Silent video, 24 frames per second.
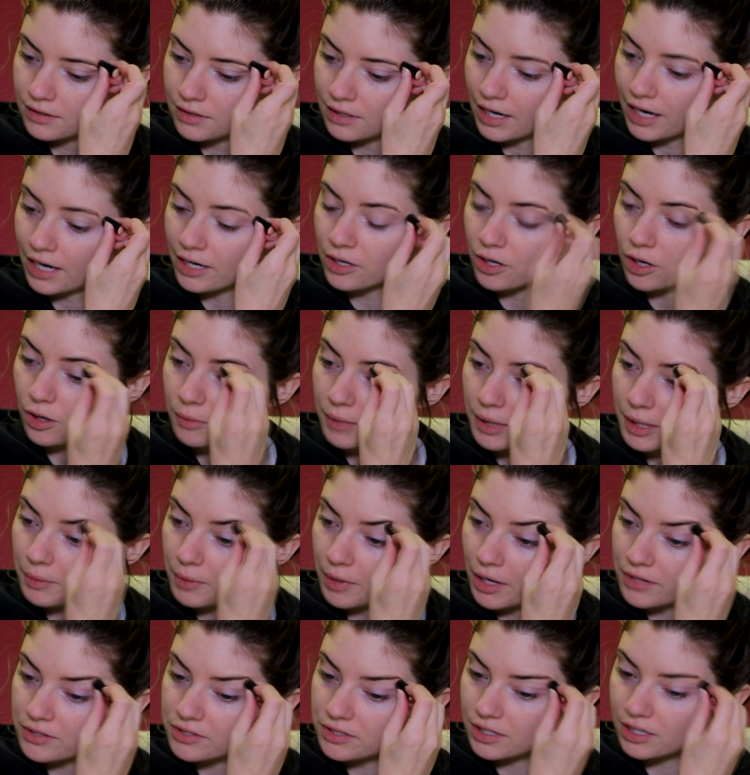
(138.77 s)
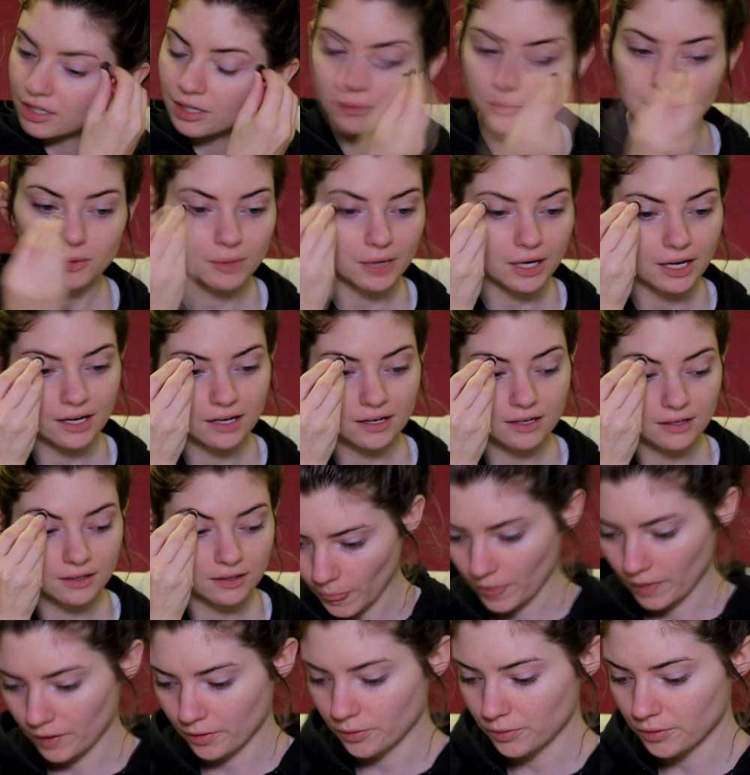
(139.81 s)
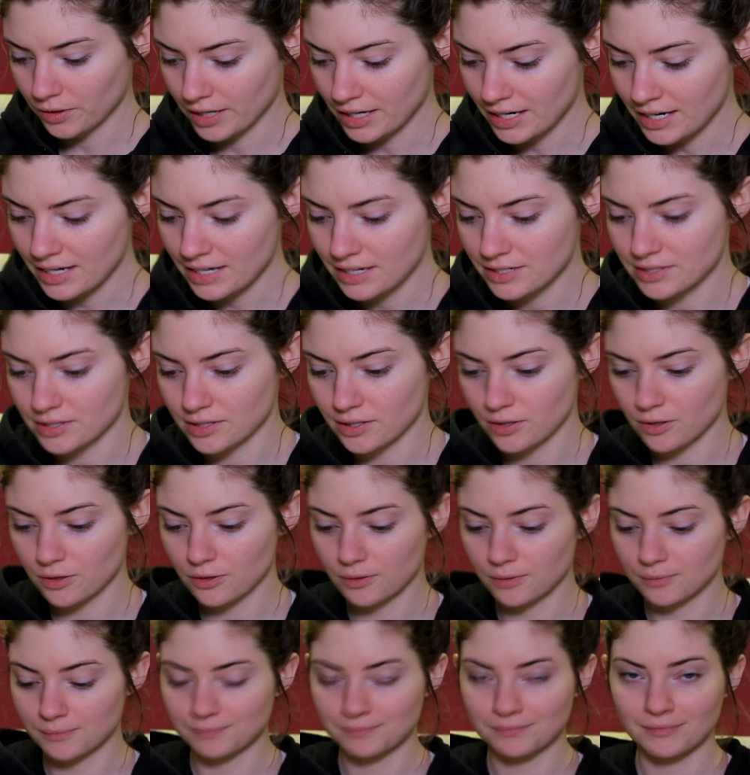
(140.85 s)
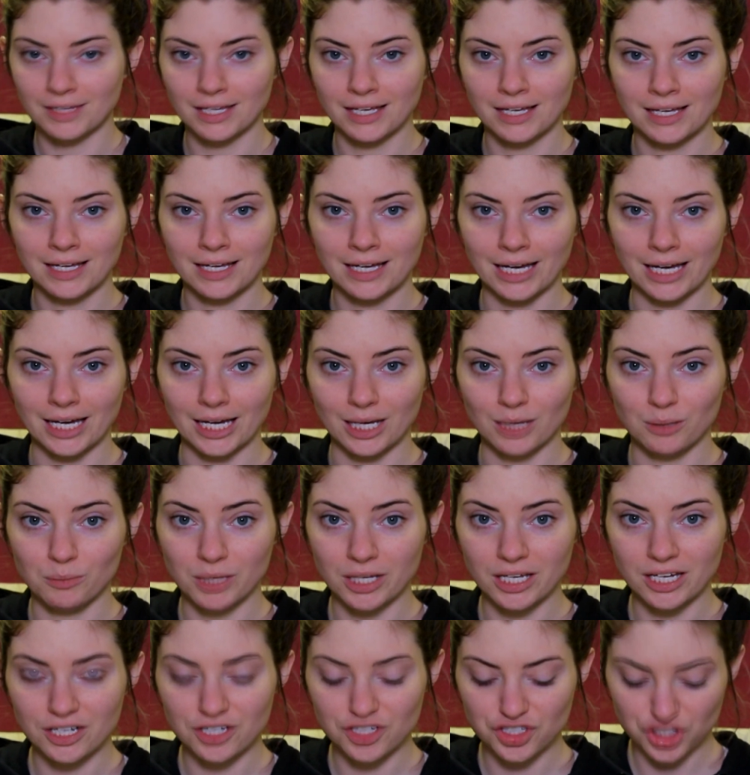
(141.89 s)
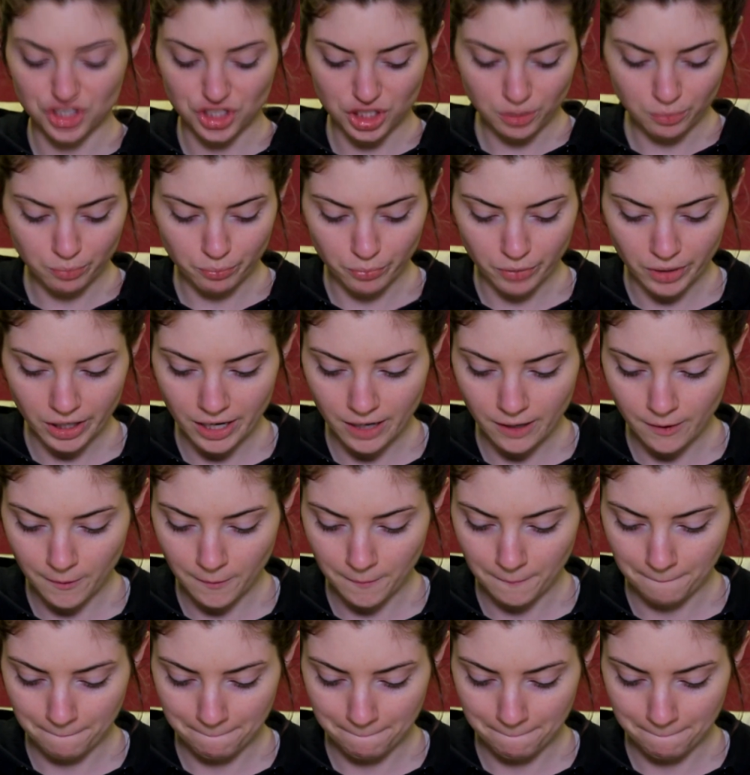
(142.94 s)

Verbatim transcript: I know my brows are gonna be bad. Okay, so ABH Dip Brow.